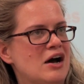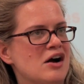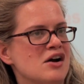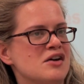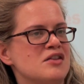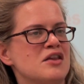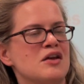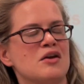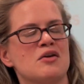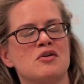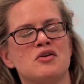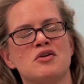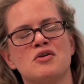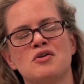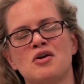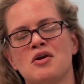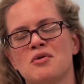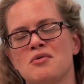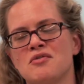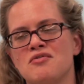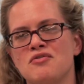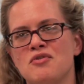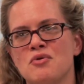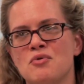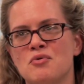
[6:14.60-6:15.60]
I think, you know,
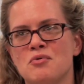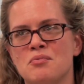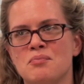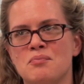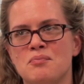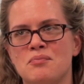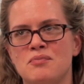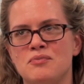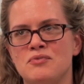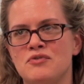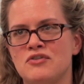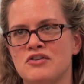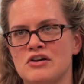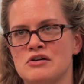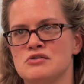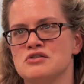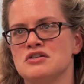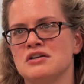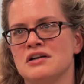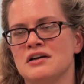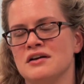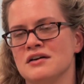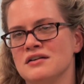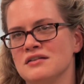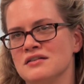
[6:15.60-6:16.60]
if you're
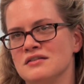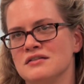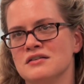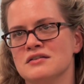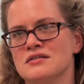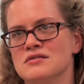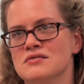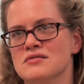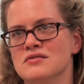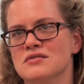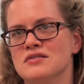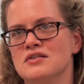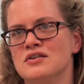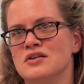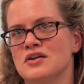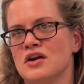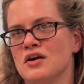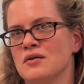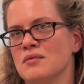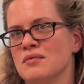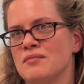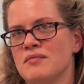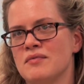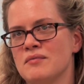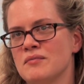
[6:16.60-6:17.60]
socialised and, you
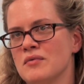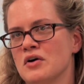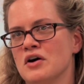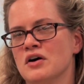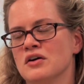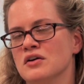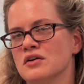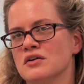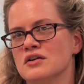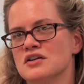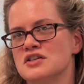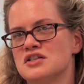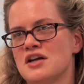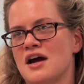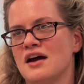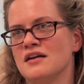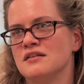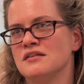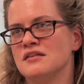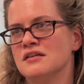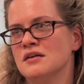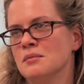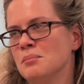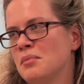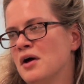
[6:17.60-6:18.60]
know, go to
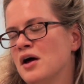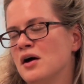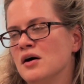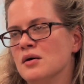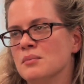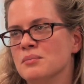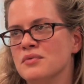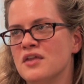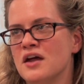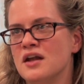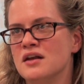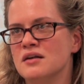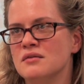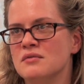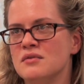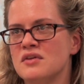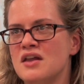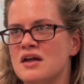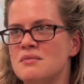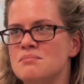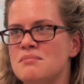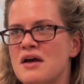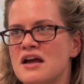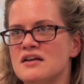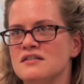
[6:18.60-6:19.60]
chats in the pub, then
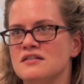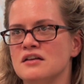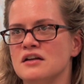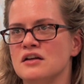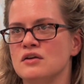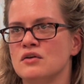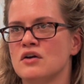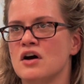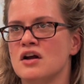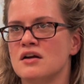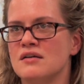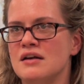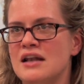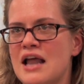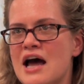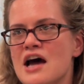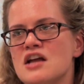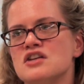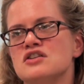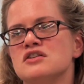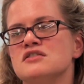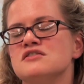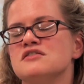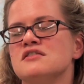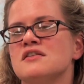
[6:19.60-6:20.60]
basically you kind of
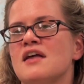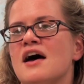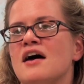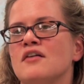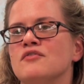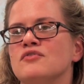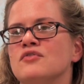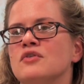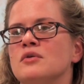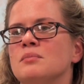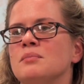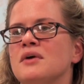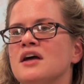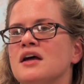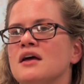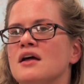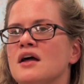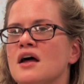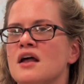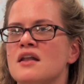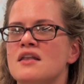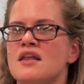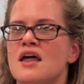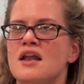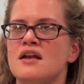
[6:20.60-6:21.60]
latch into that for a
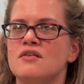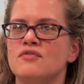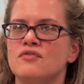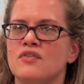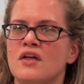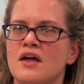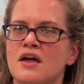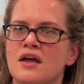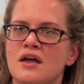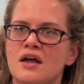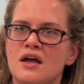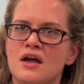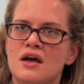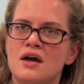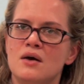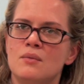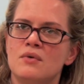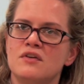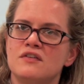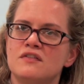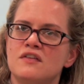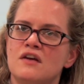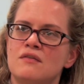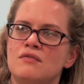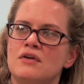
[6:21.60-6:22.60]
bit. And then
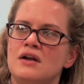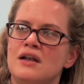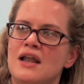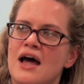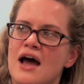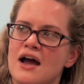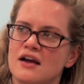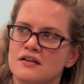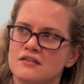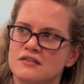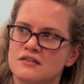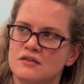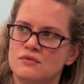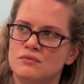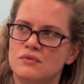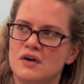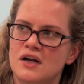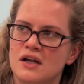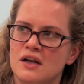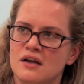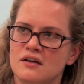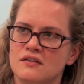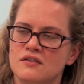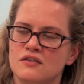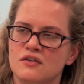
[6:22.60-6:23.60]
once they're relaxed and
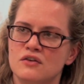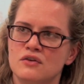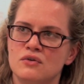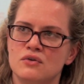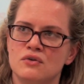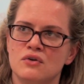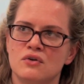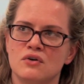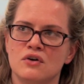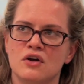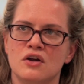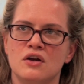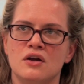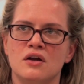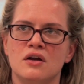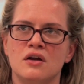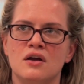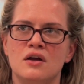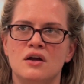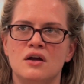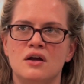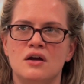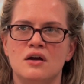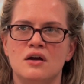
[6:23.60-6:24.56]
realise that you're not going to...